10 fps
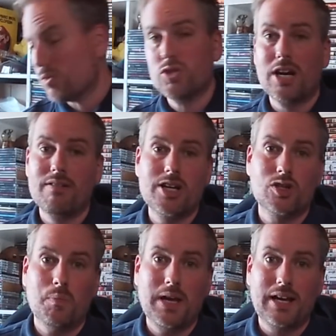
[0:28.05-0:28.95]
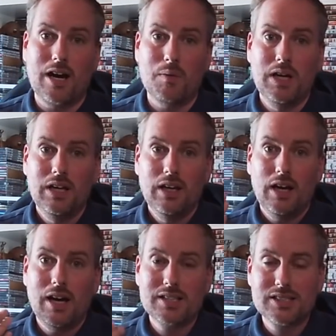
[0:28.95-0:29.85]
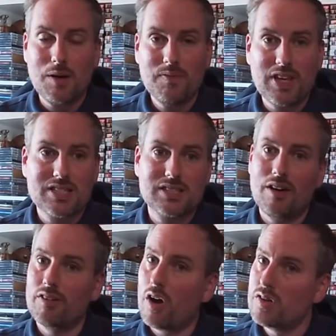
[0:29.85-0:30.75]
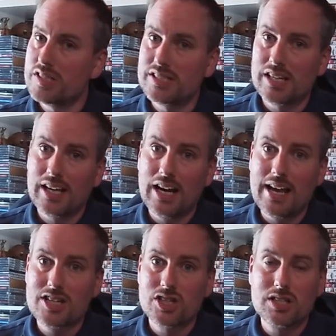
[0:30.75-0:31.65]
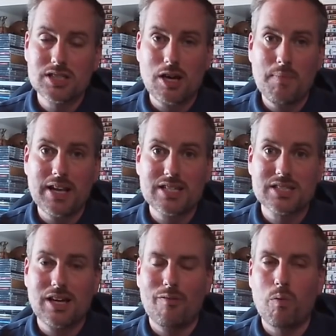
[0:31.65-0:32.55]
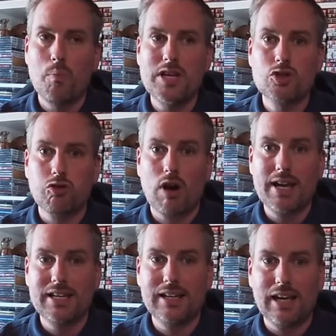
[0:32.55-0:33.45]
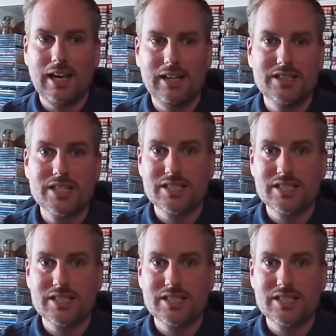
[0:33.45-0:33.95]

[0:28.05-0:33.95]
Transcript: all charity shop pickup. Some of this stuff goes into the collection, some of this stuff will be traded into